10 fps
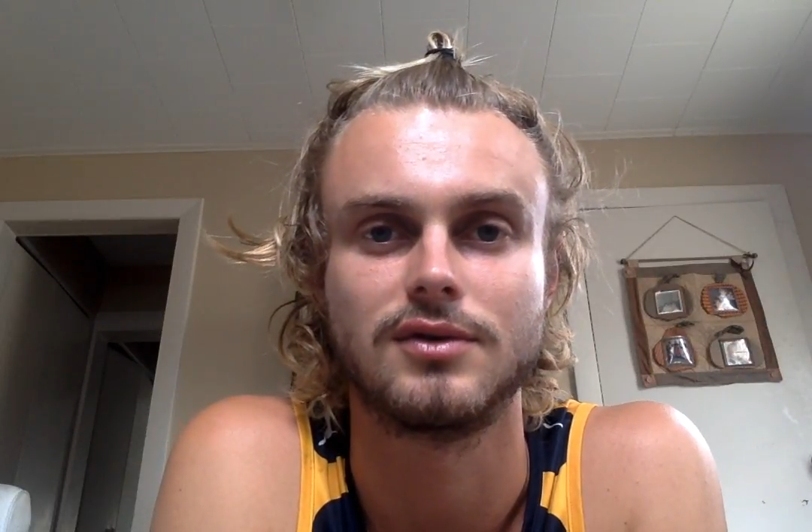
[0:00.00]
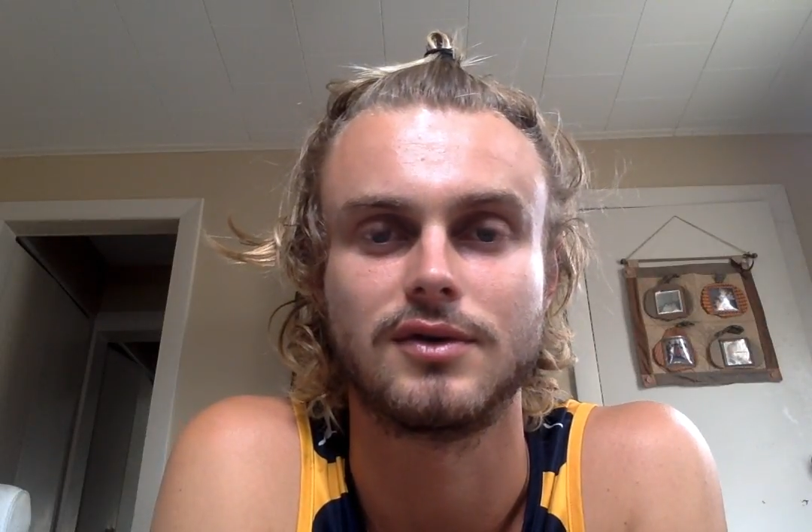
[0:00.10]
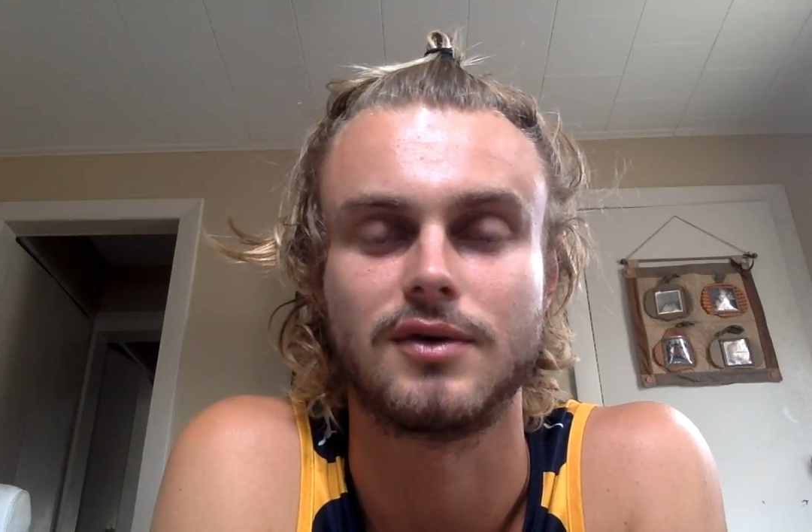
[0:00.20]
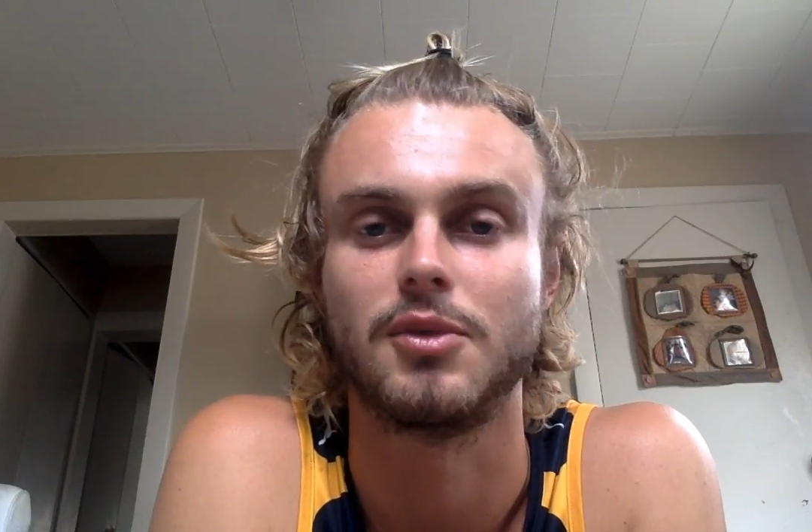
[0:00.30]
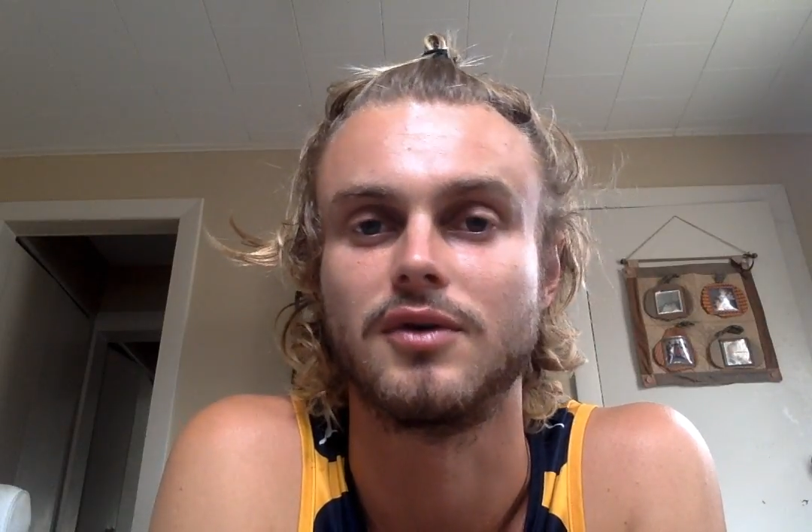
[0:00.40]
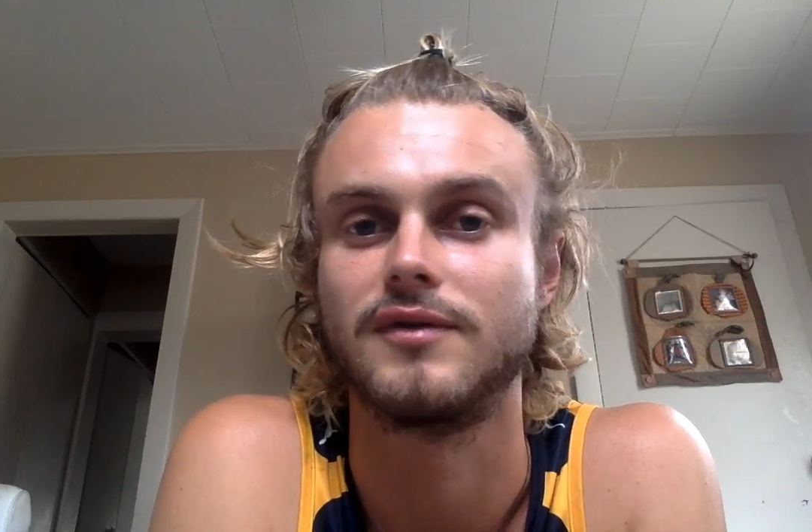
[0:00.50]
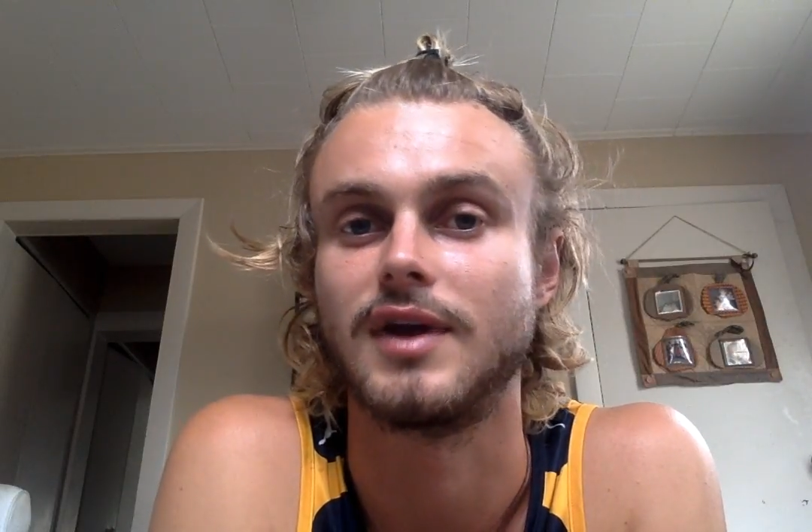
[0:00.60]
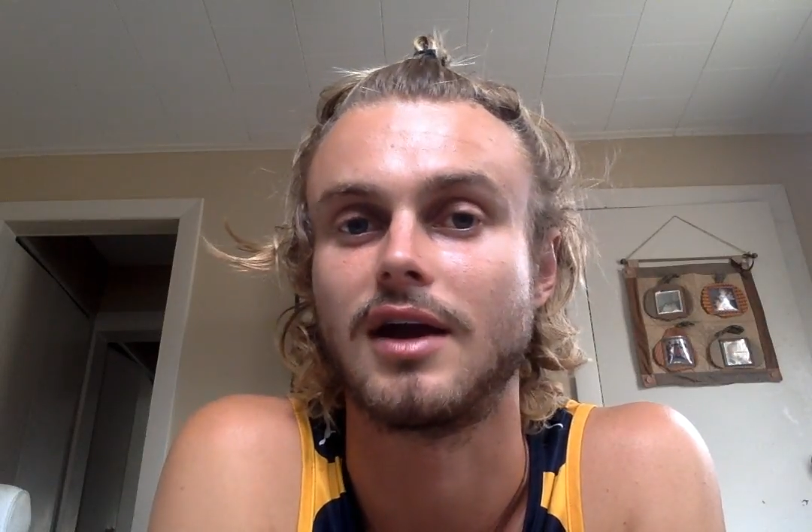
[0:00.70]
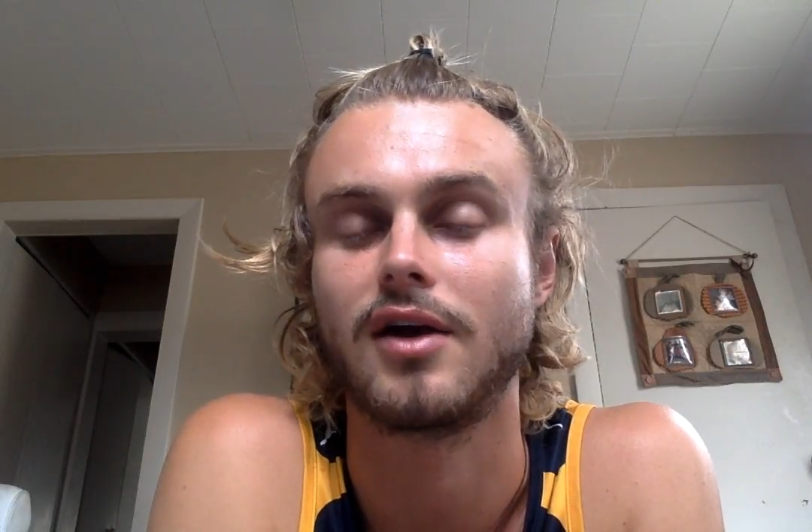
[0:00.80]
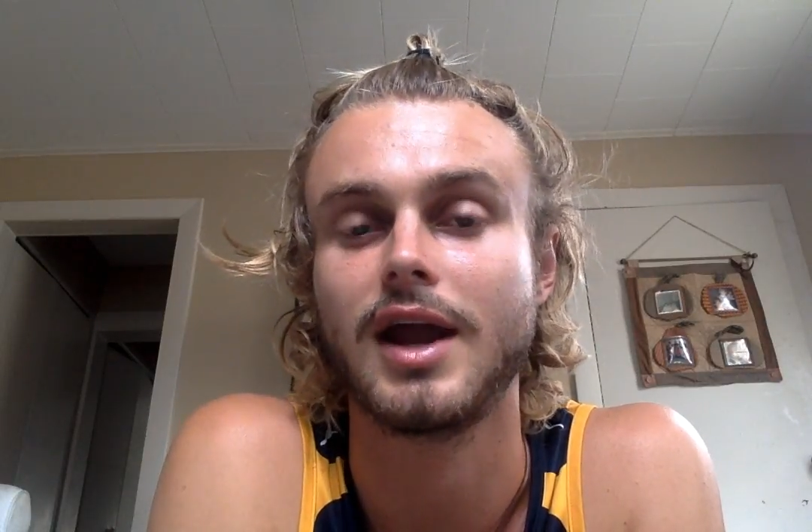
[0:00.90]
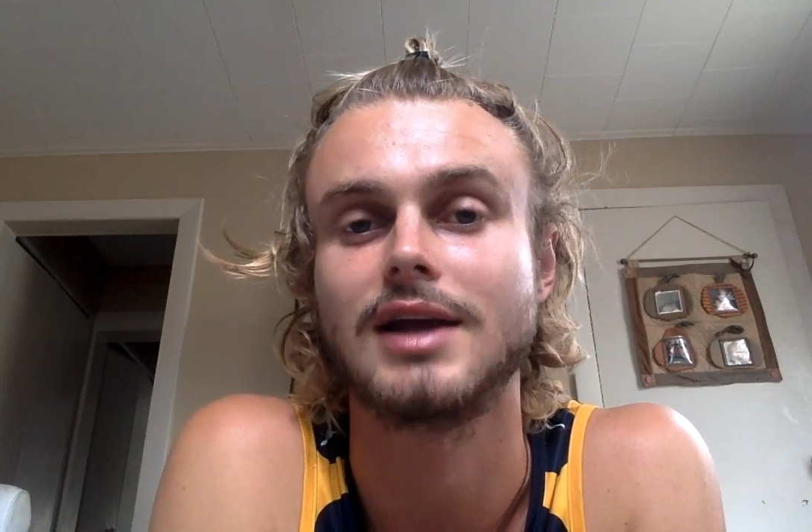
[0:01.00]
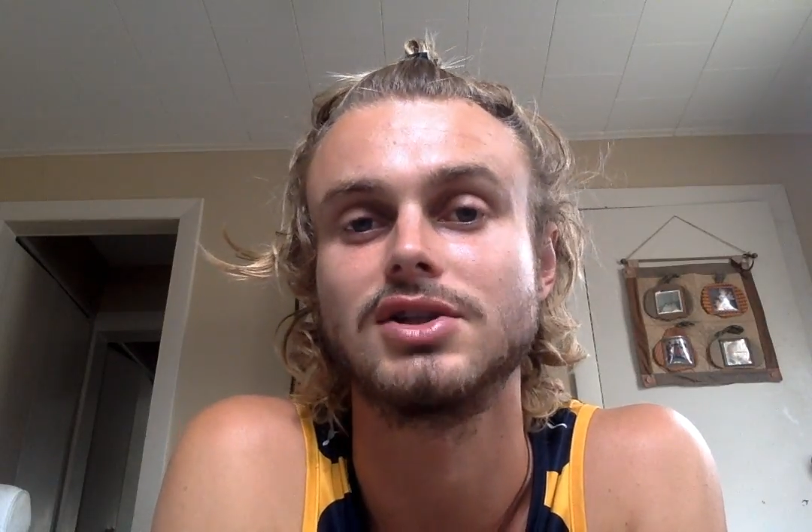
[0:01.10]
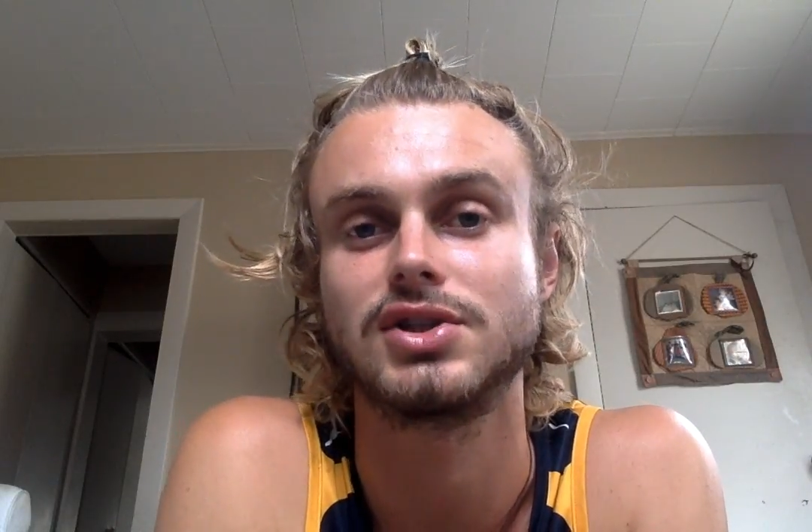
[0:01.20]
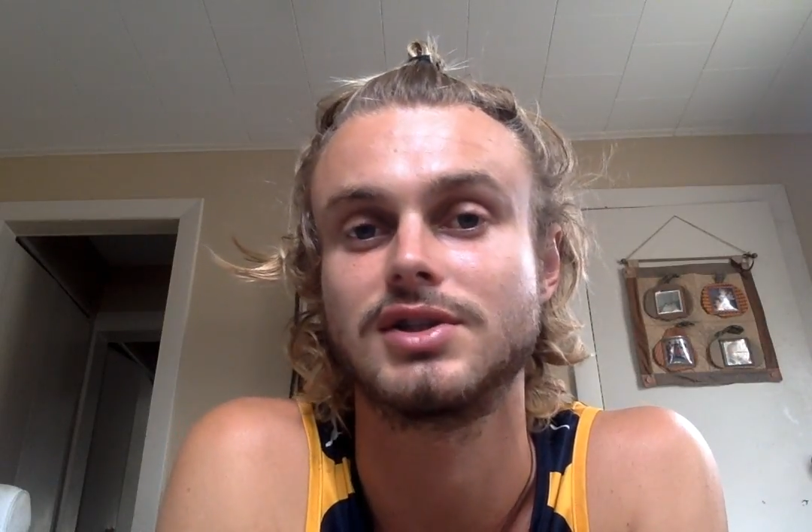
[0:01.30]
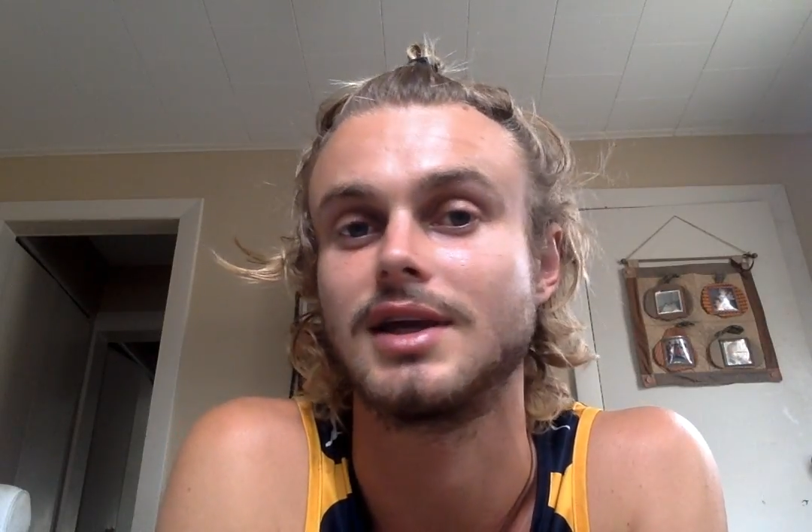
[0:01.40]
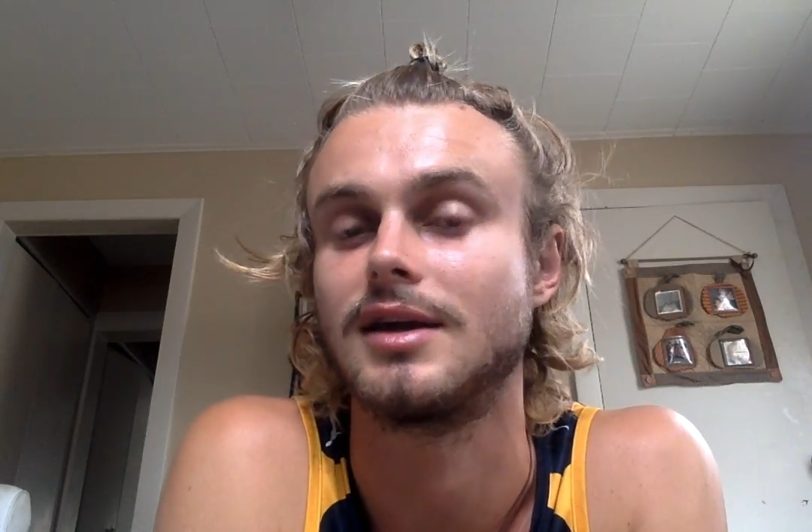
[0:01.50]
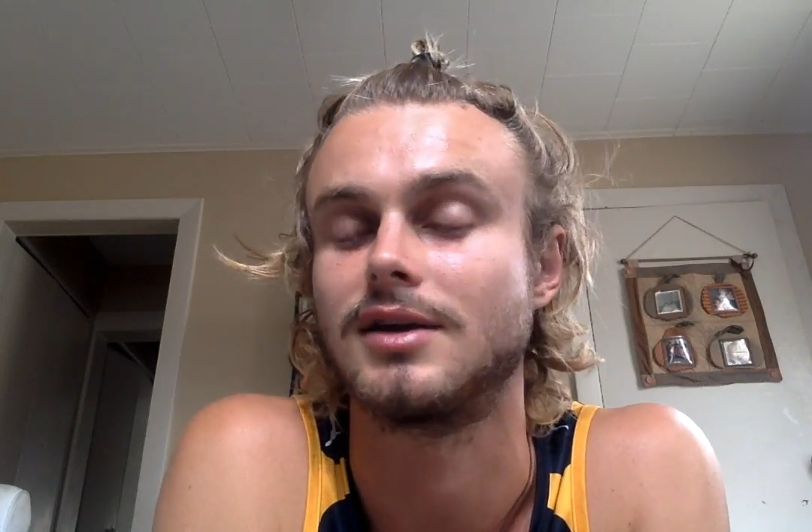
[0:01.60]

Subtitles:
remove dairy and just see.